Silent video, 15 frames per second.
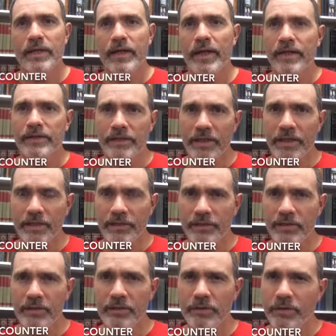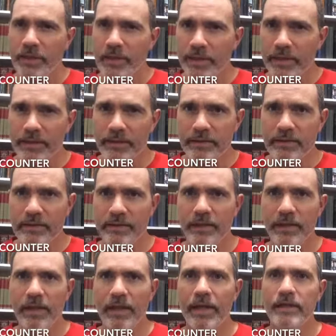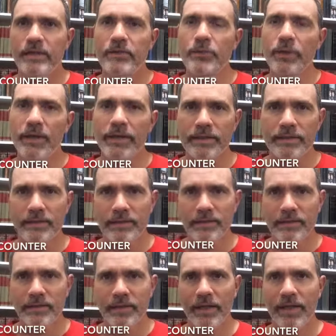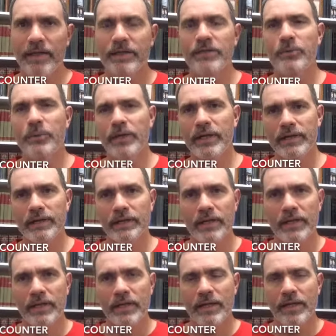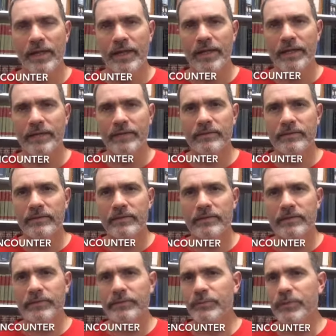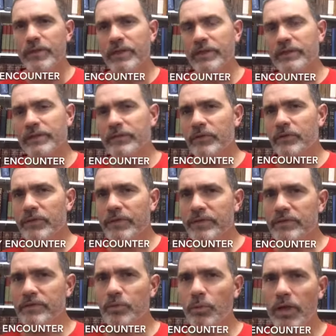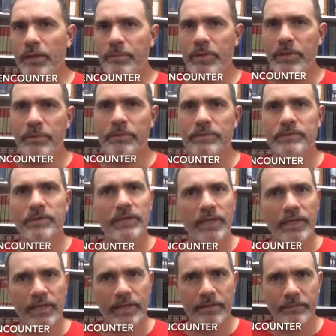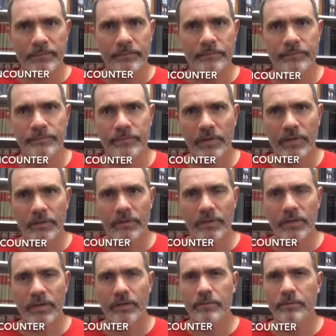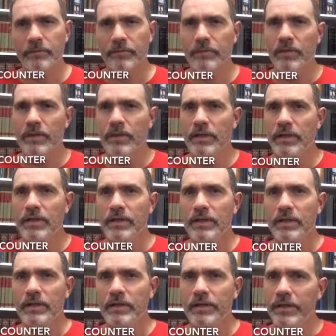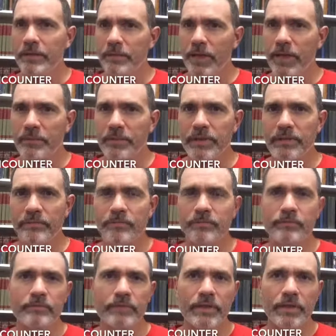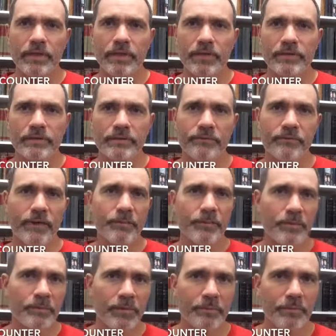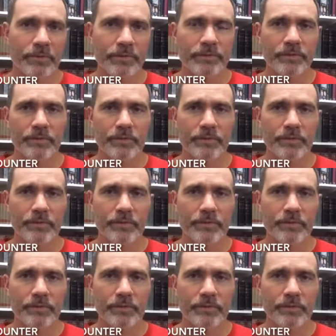And yet you delay, and you wait, and you wait. And there's many different reasons why people delay. Um, it might be because of family members.